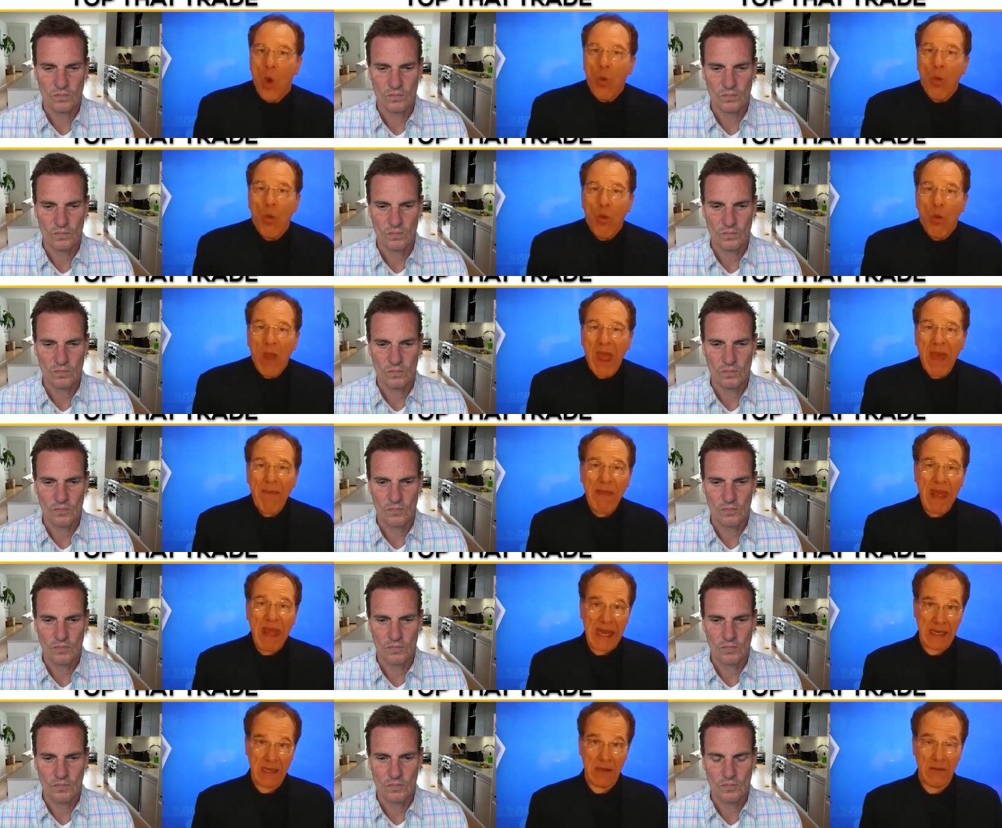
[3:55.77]

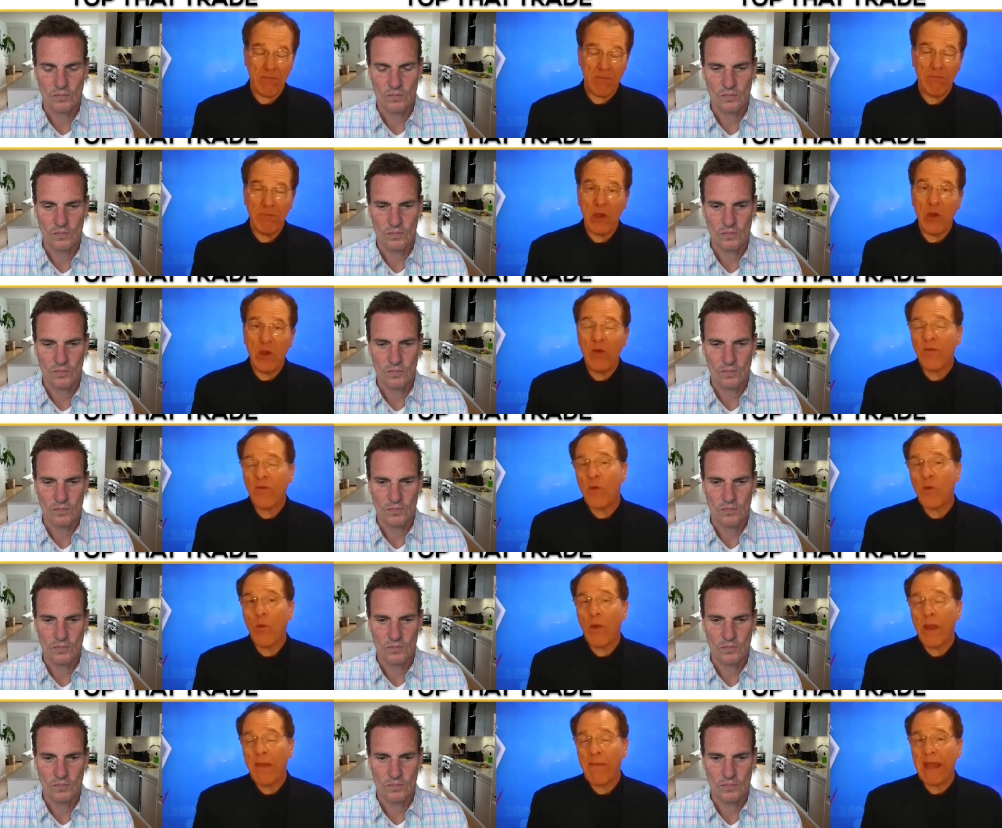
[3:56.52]
Speaker 1: Women,
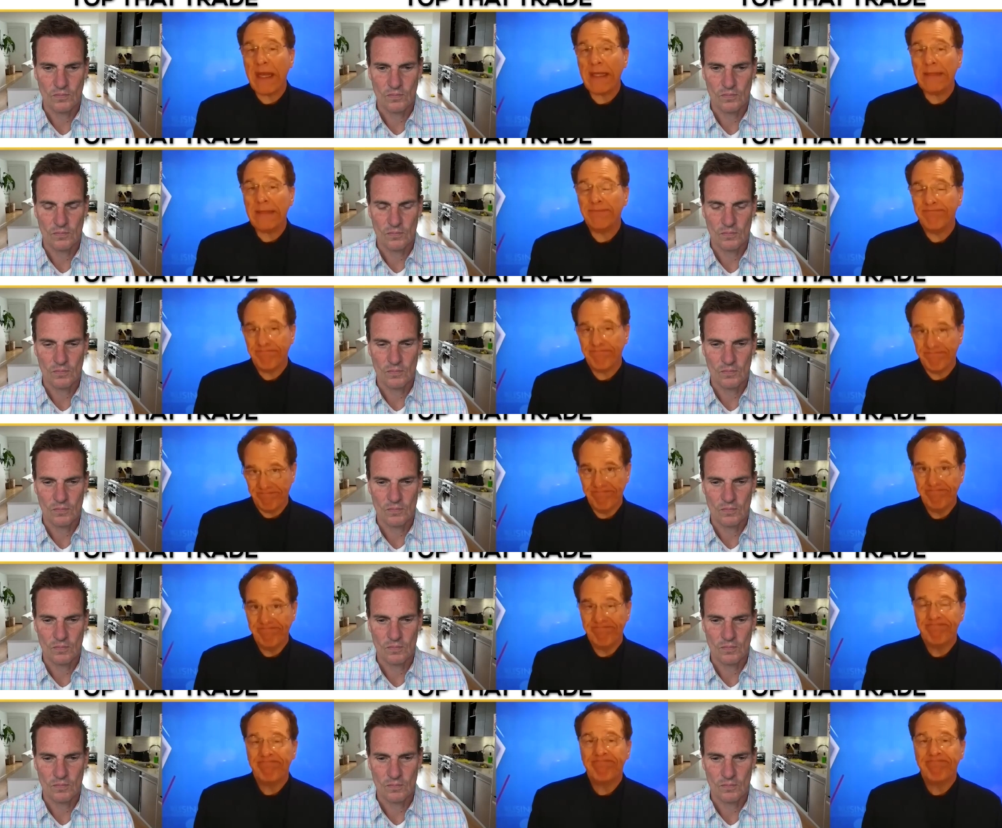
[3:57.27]
beautiful women.
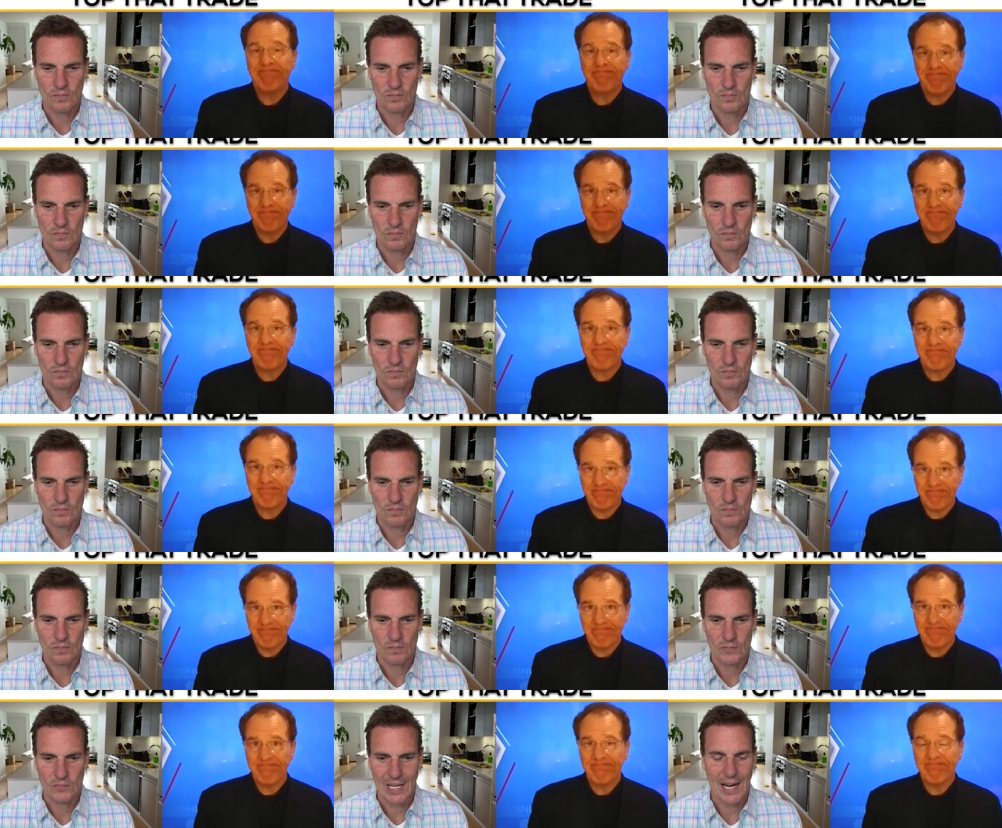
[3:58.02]

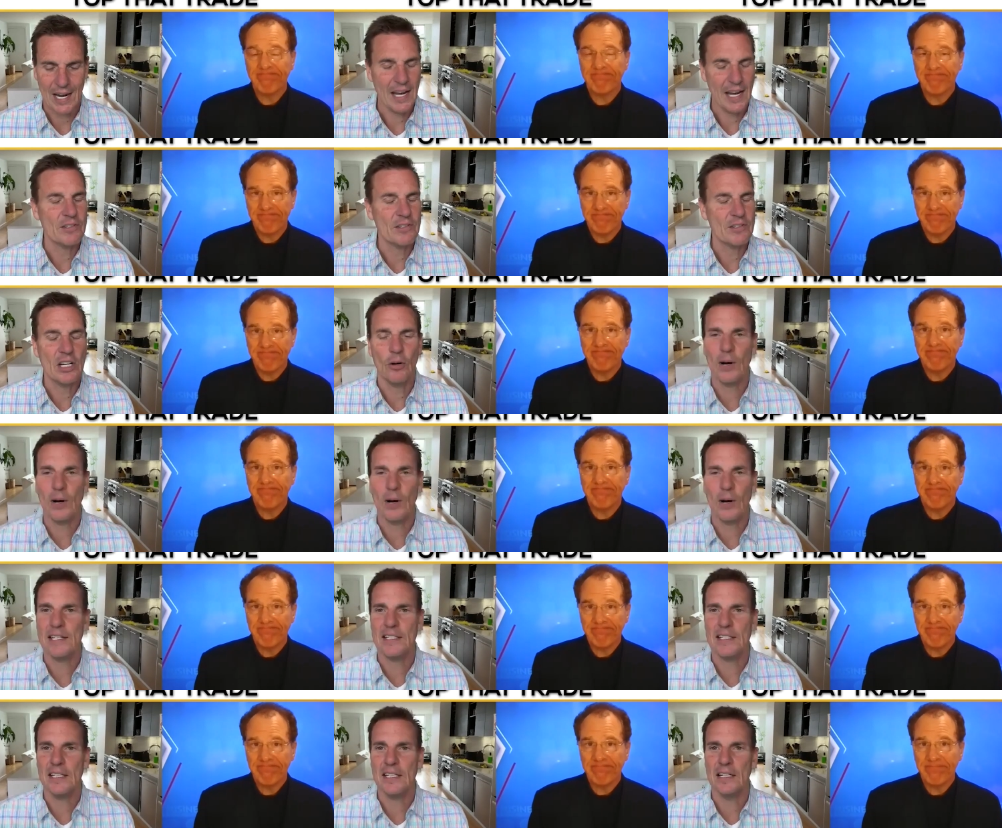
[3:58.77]
Speaker 2: I have
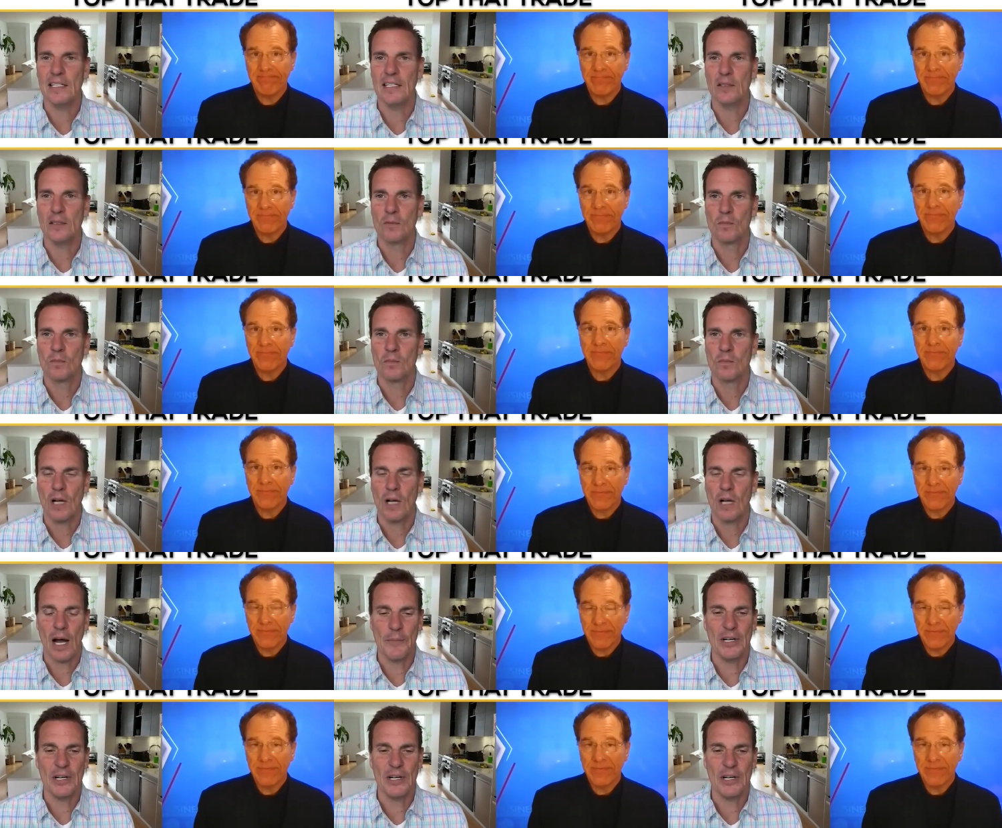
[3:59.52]
no idea. I'm